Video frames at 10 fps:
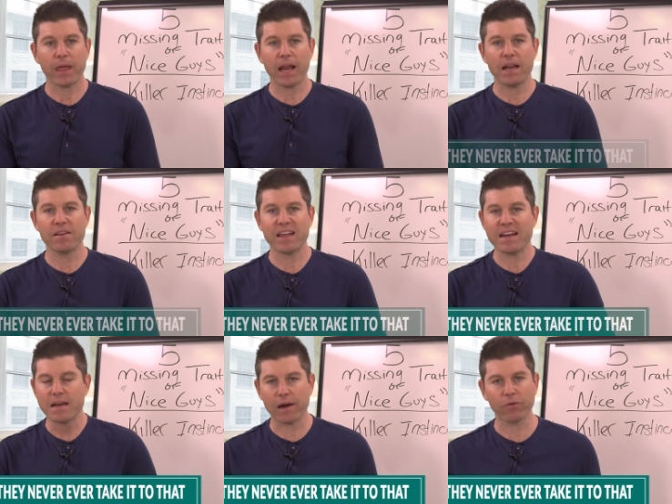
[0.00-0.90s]
And they
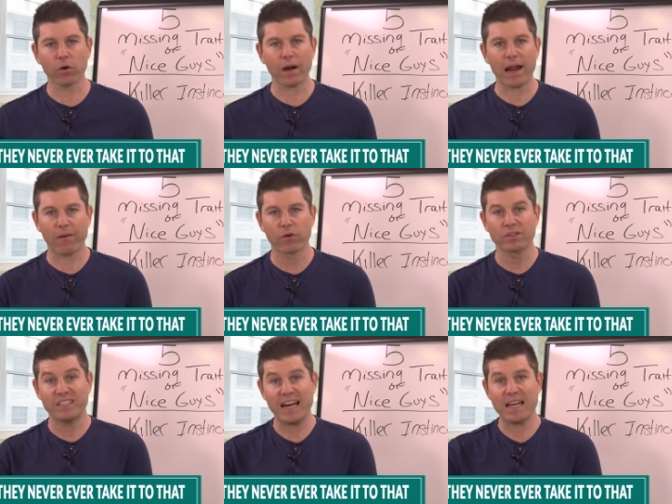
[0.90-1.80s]
never,
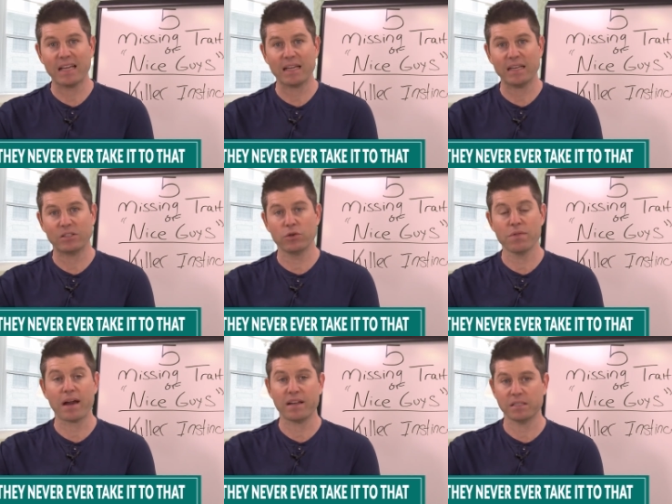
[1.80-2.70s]
ever take it
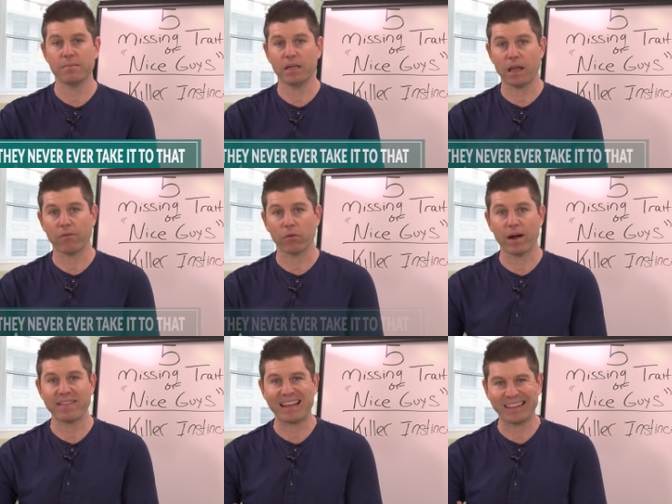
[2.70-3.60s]
to that intimate level,
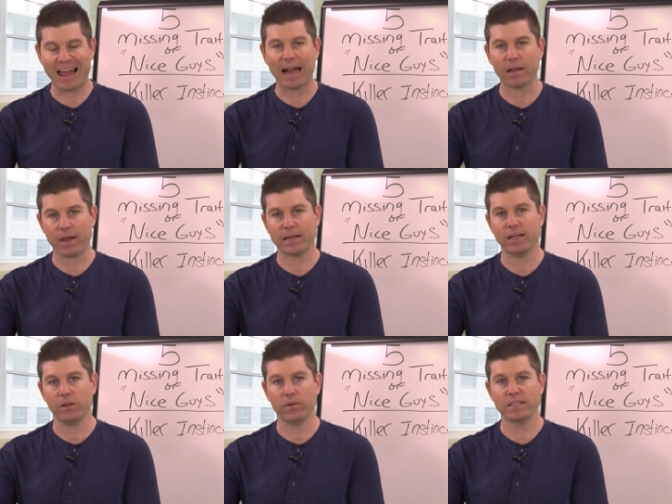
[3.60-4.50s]
right? They lack that
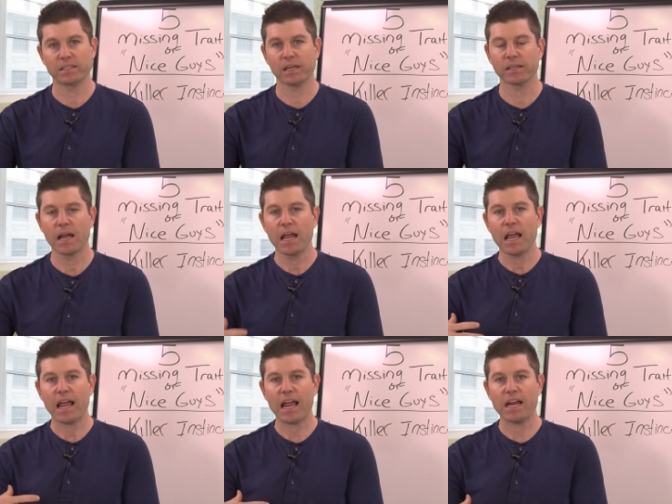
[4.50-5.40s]
killer instinct.
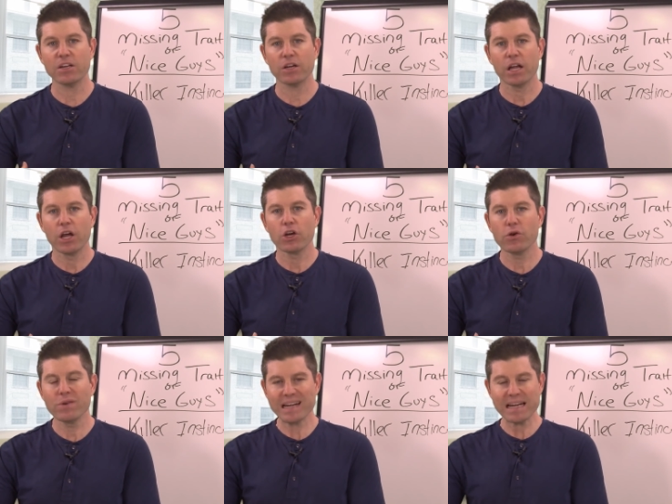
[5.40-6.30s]
And
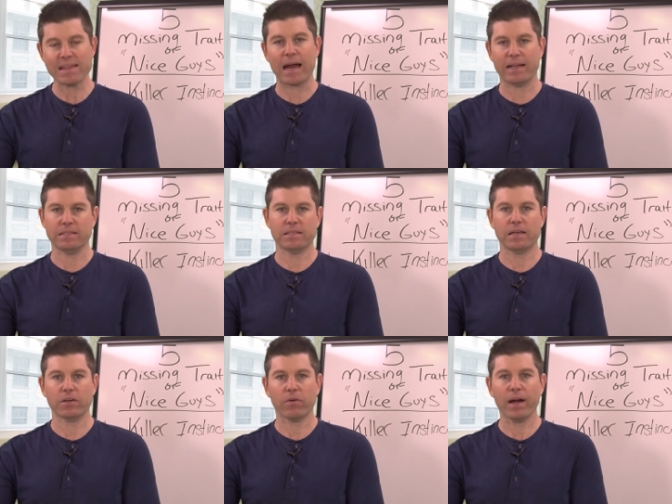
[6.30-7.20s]
you need that
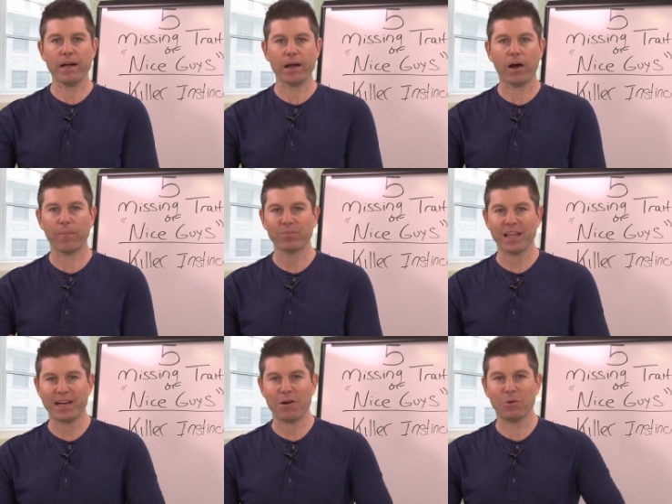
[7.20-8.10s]
instinct, right? Um,
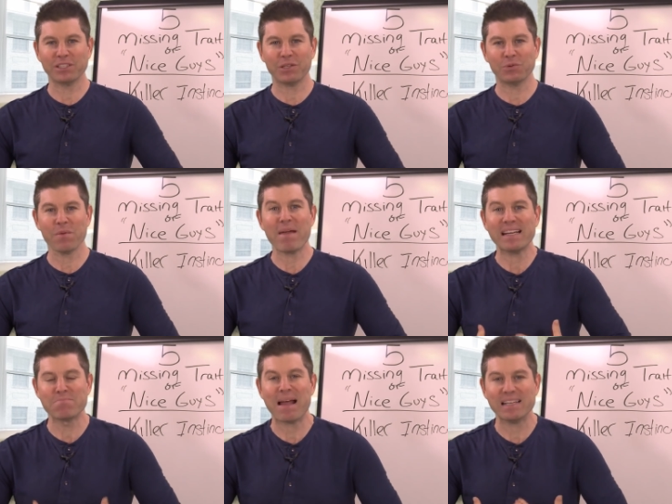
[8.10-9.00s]
it, it's, it's what
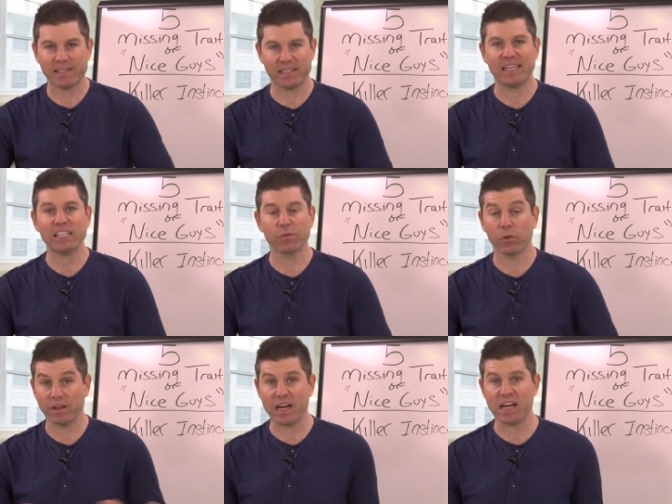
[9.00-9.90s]
makes men
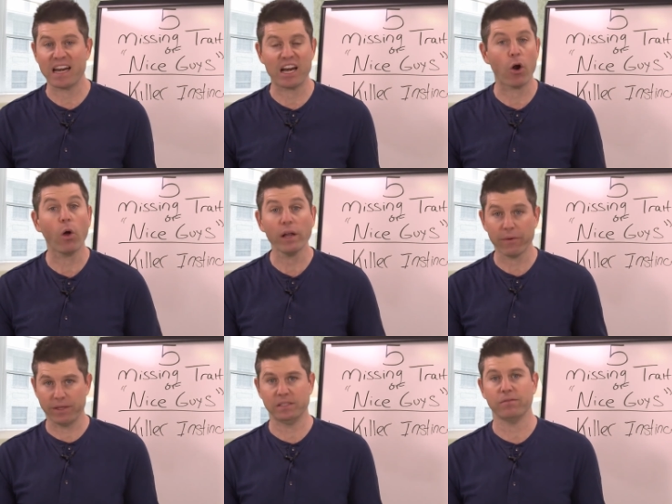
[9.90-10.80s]
successful in, in, in all
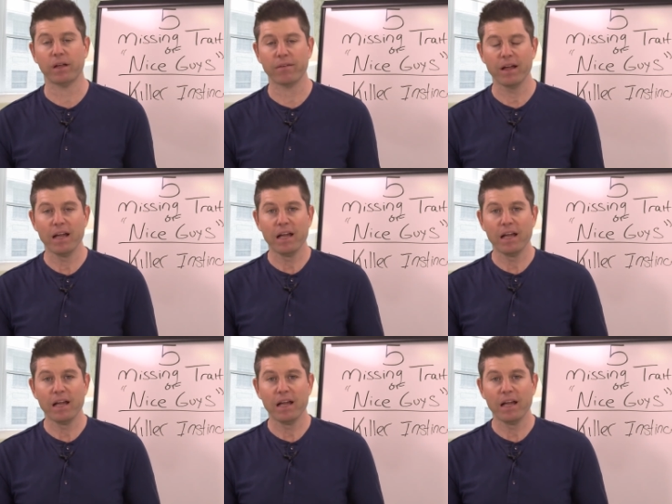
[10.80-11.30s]
areas of life.